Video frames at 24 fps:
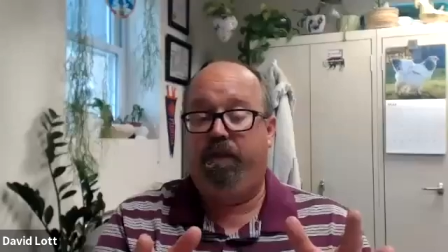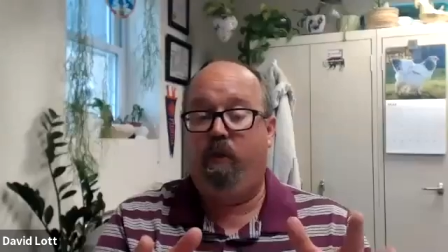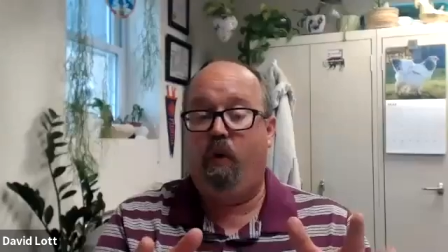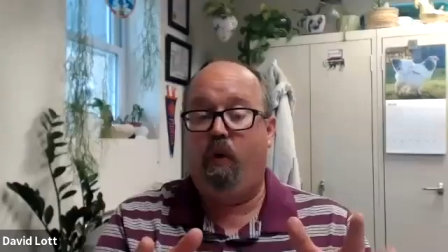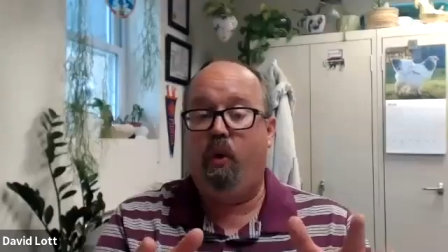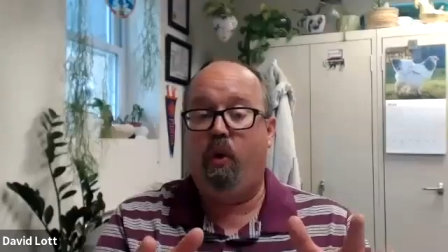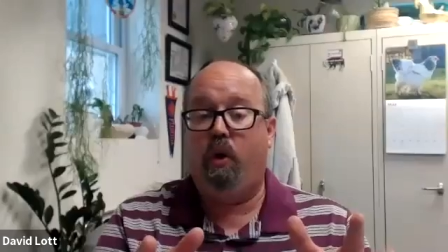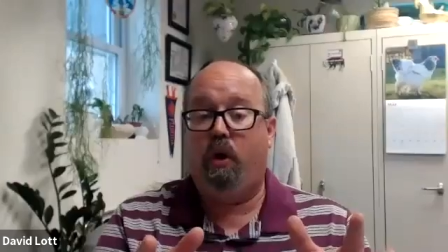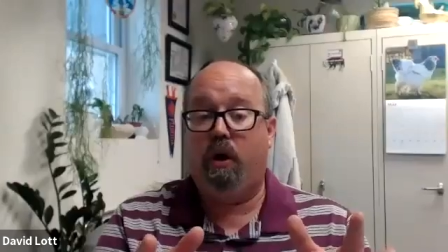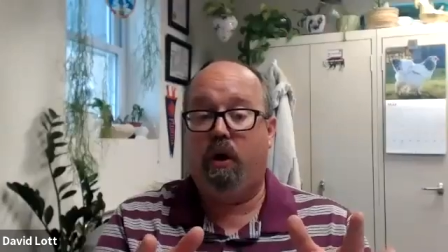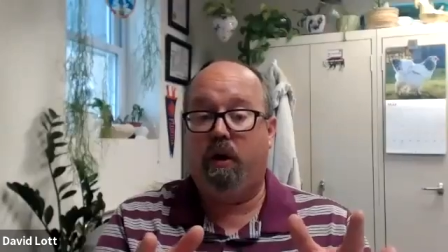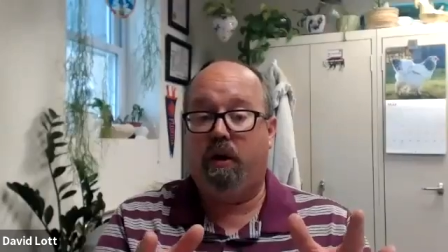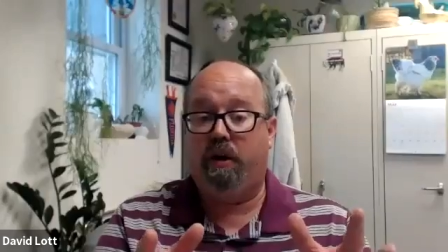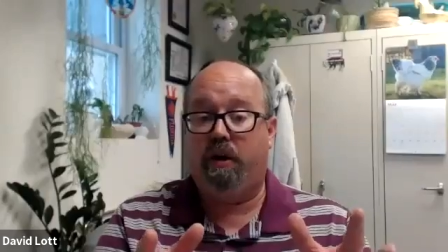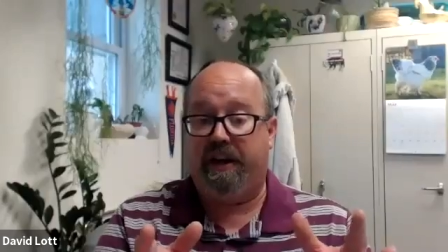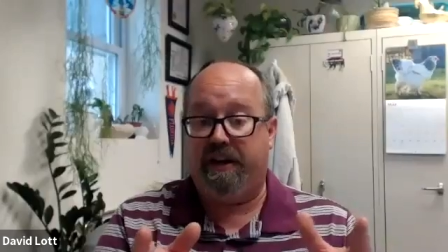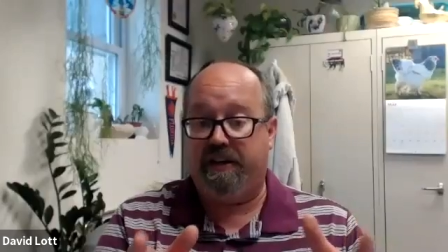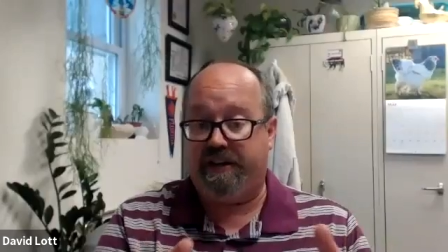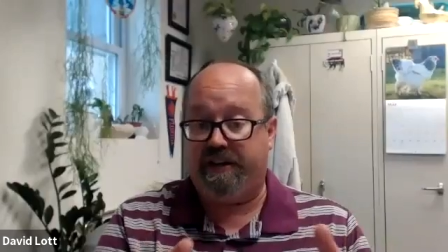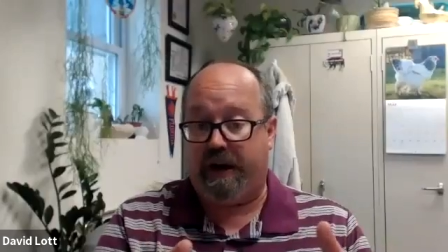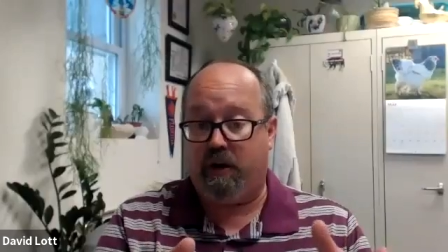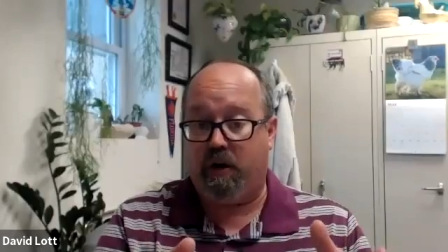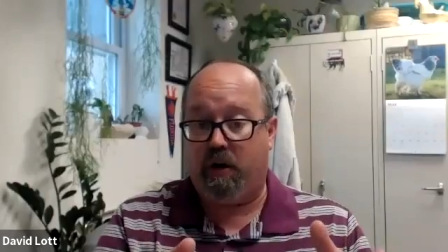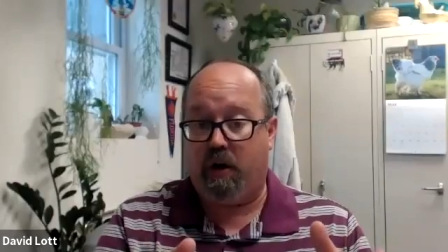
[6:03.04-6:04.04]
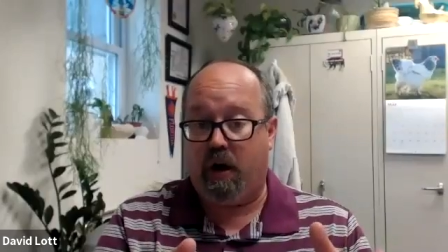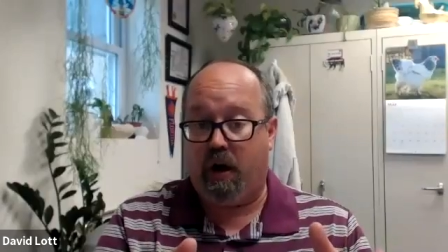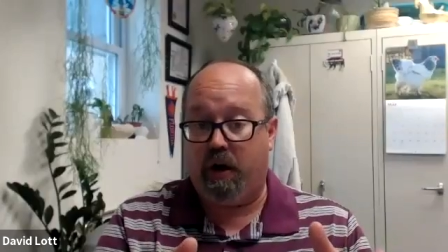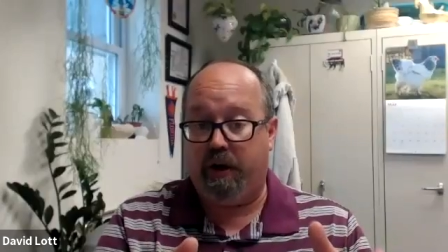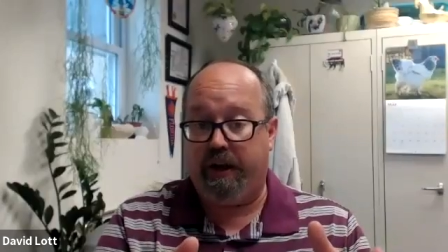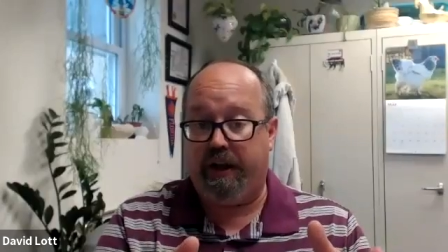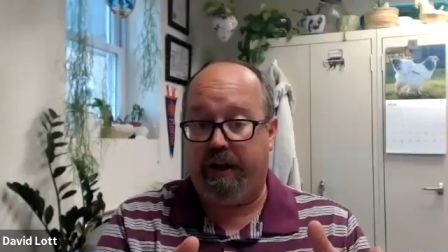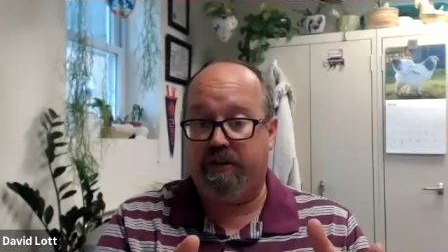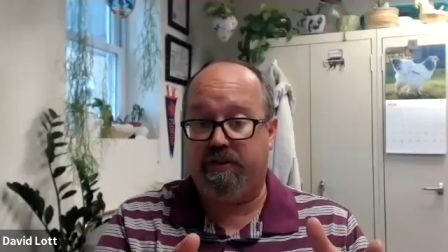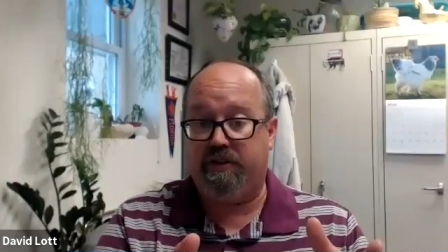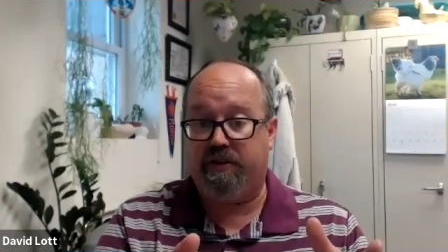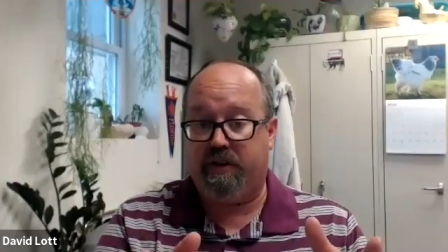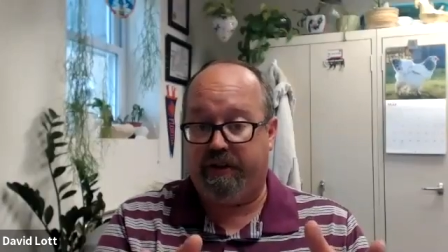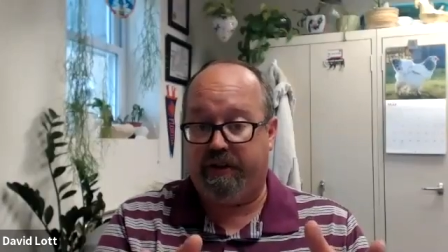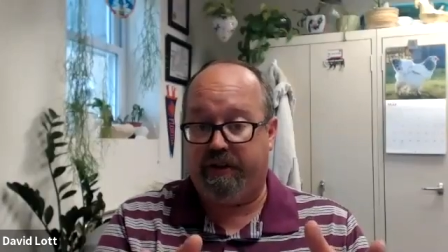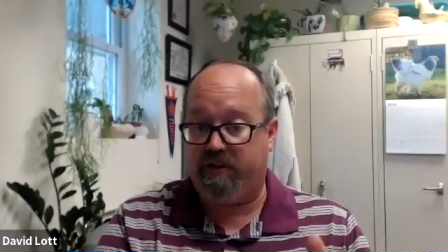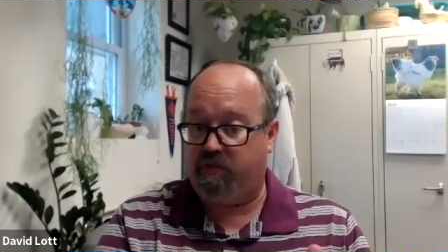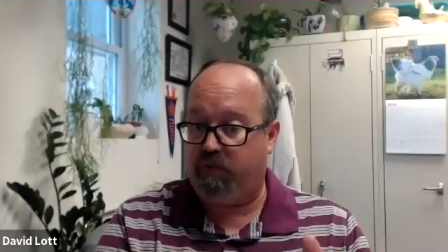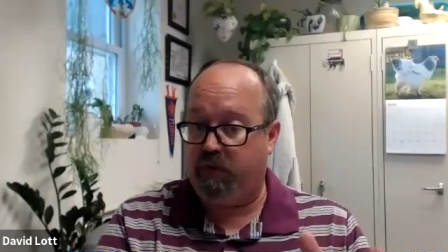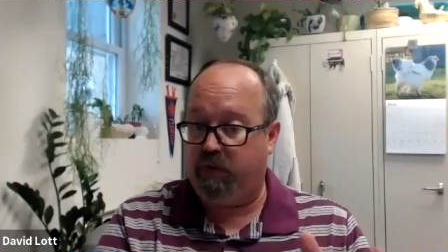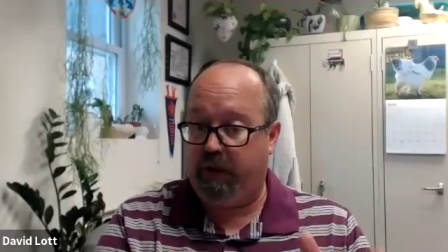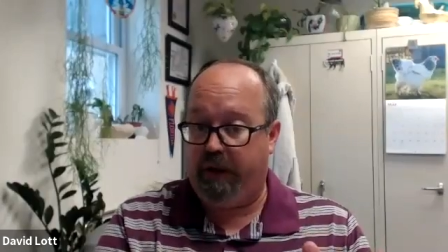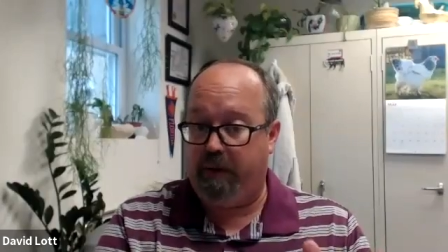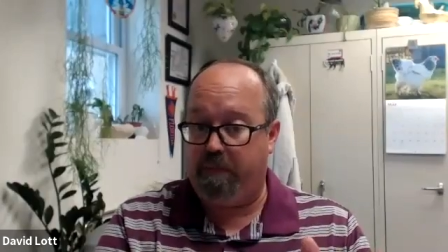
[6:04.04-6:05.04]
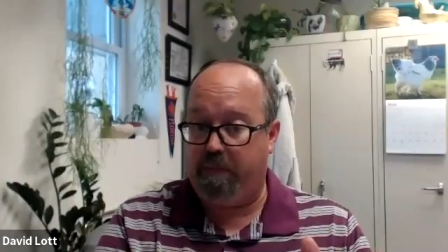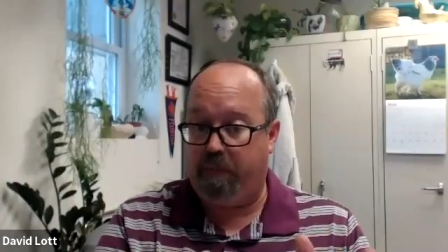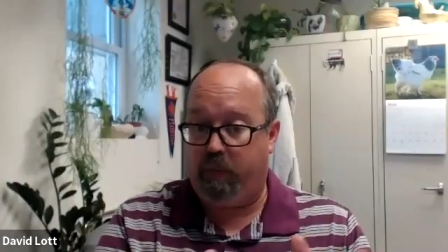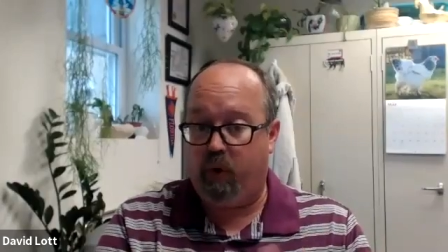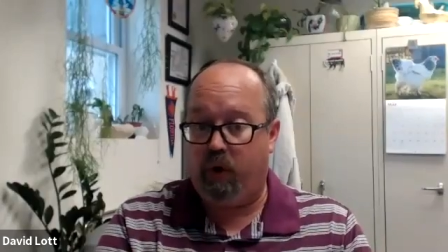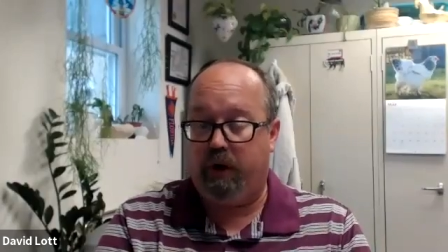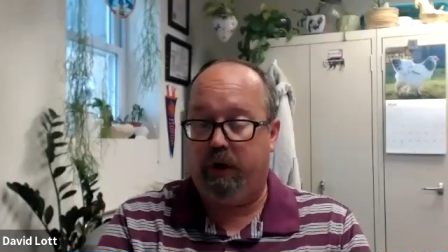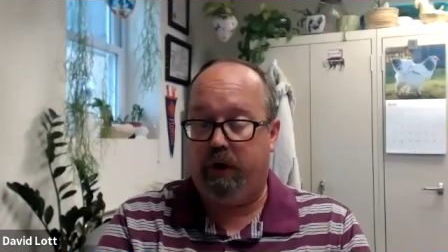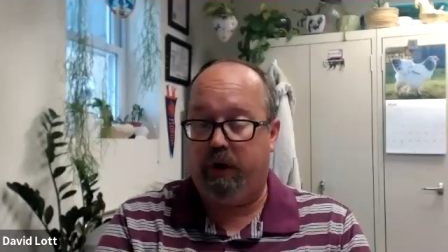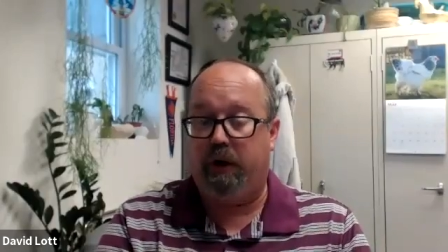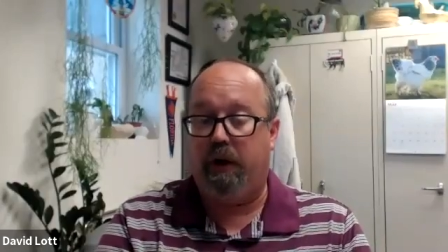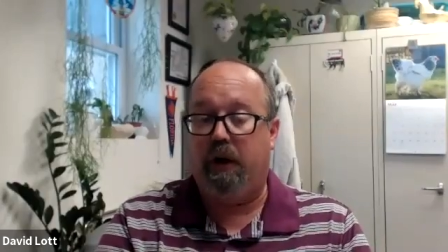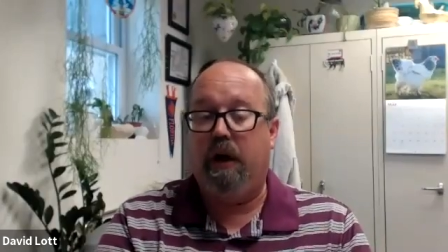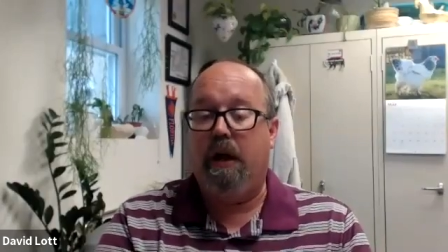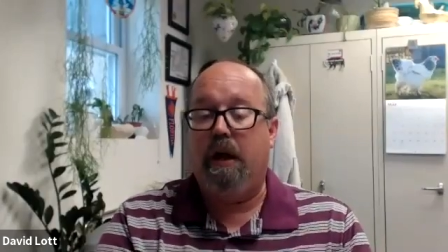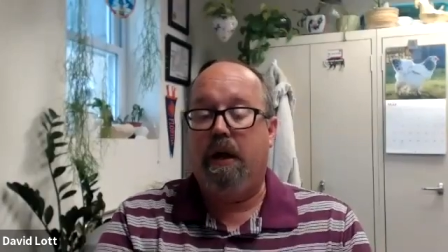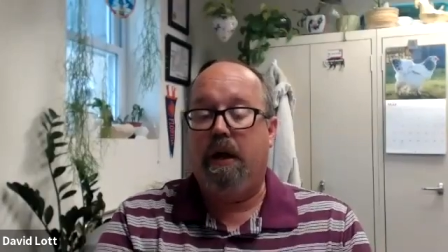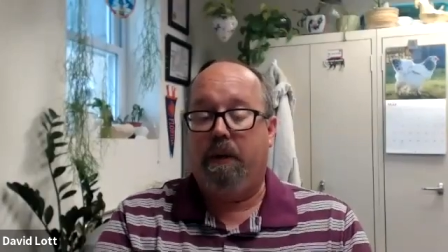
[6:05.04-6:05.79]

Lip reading: for container gardening, so it's really important,